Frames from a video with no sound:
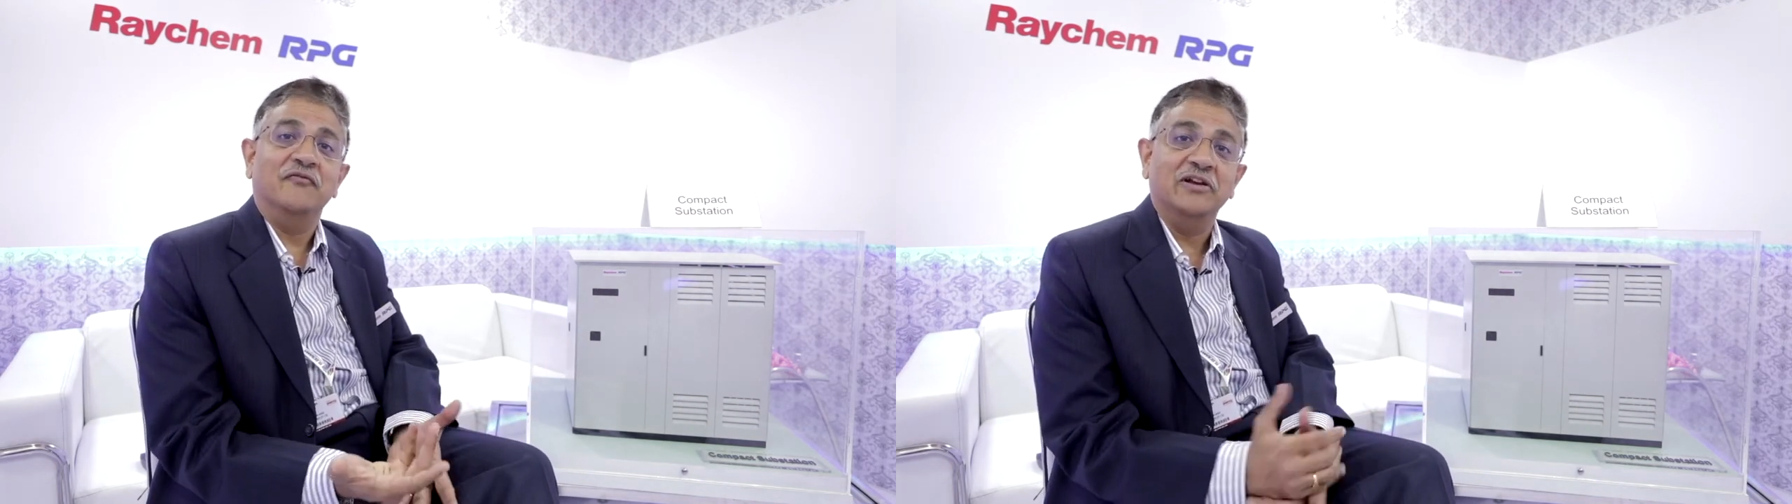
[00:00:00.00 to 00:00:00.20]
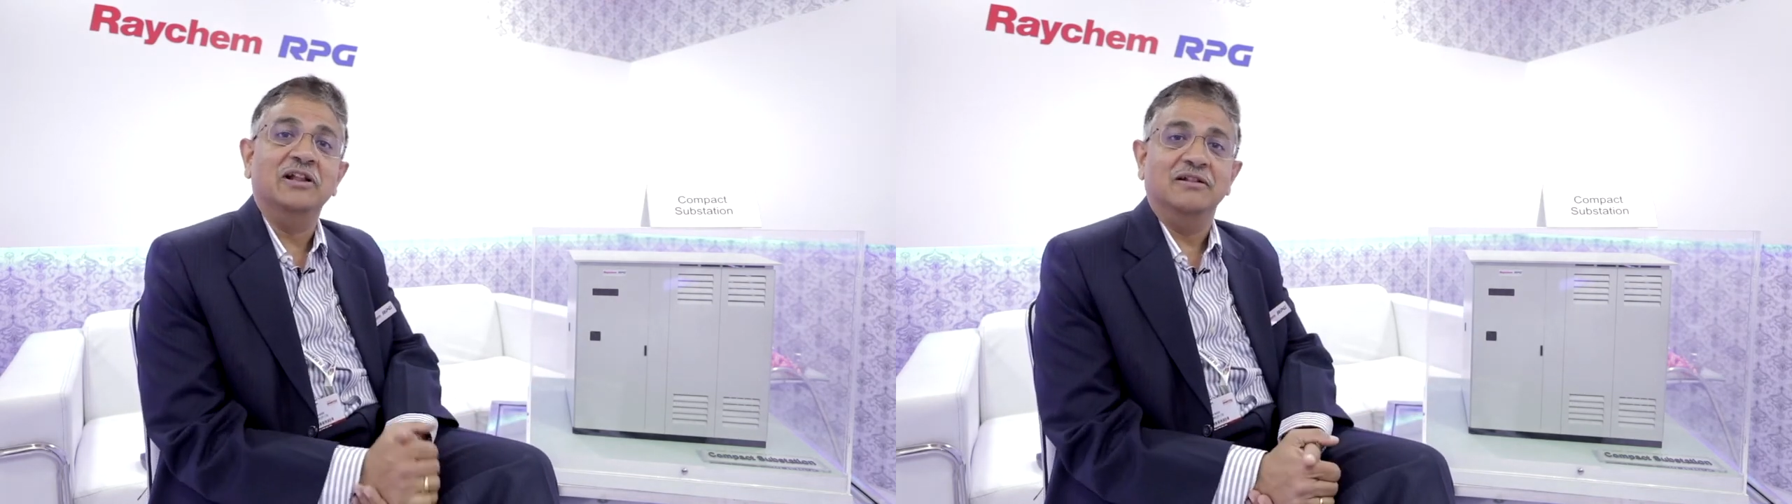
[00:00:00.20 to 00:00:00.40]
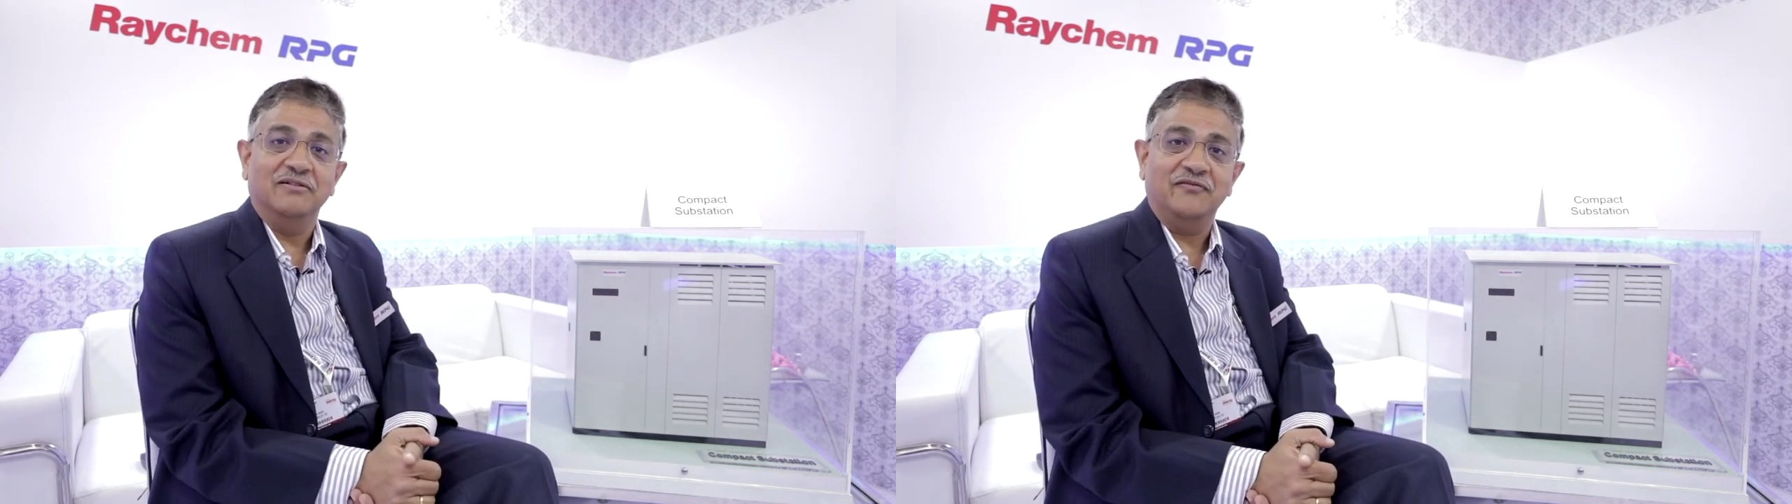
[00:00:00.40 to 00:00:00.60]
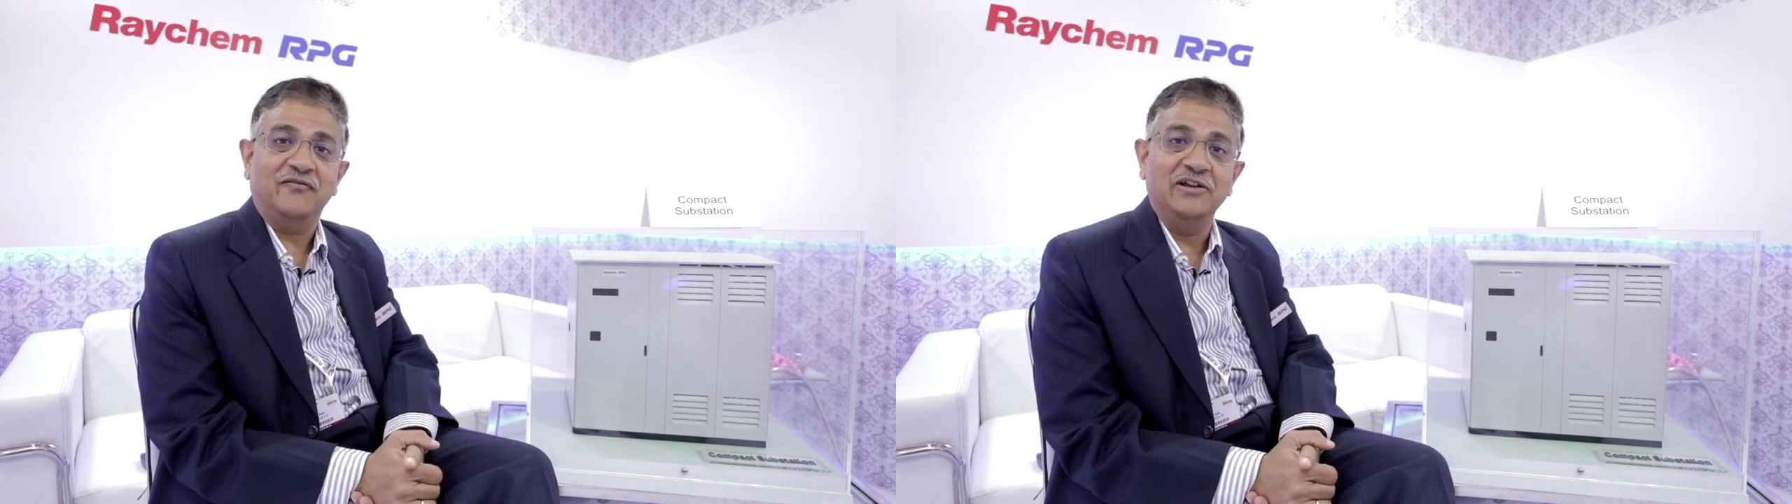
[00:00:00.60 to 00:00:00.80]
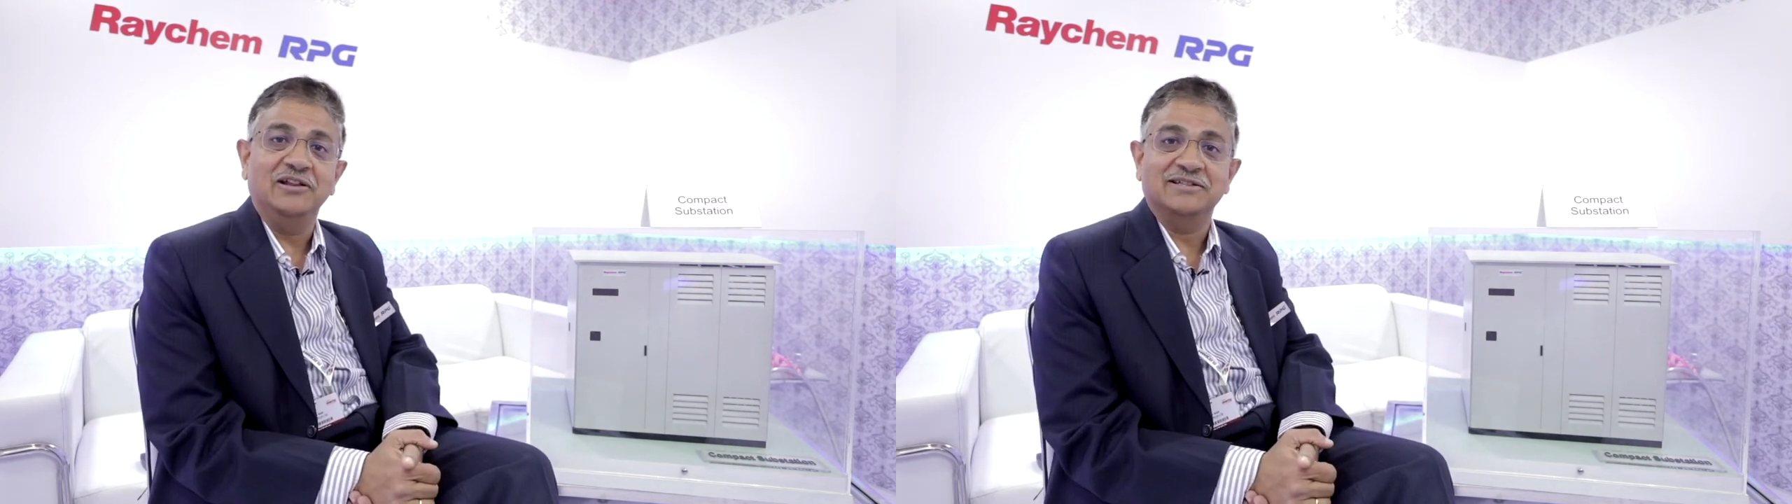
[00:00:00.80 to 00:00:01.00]
will
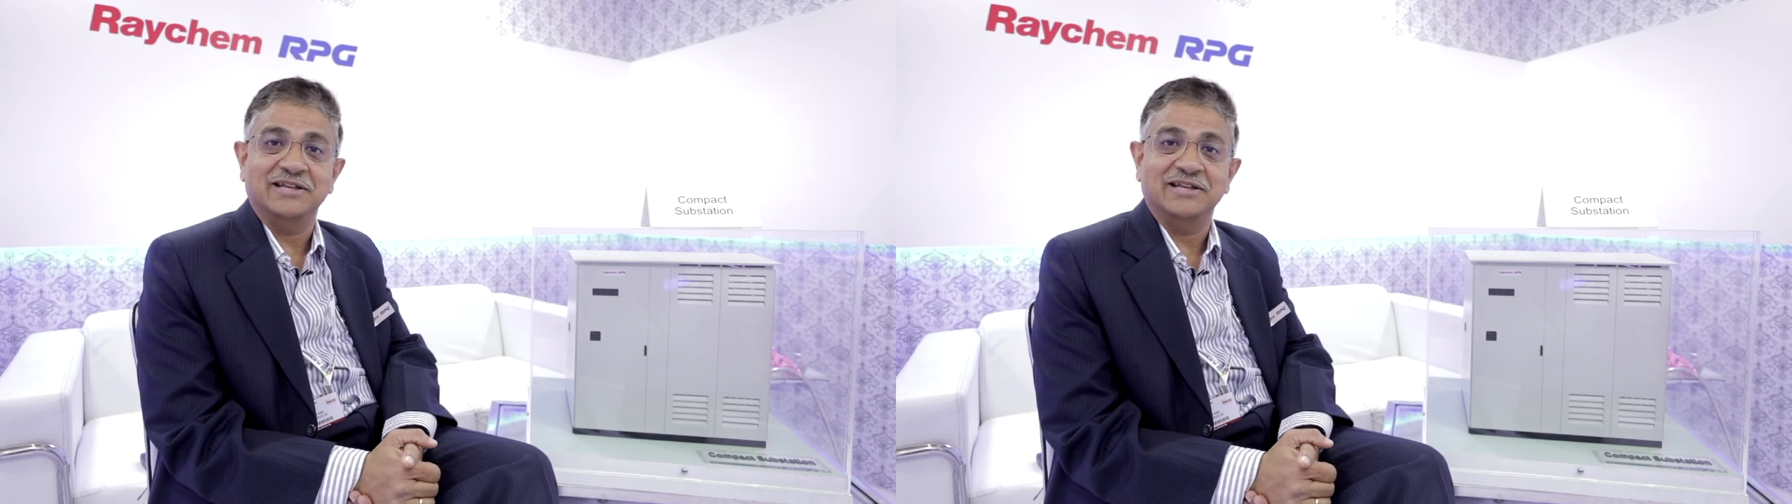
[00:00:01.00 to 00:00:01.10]
feel the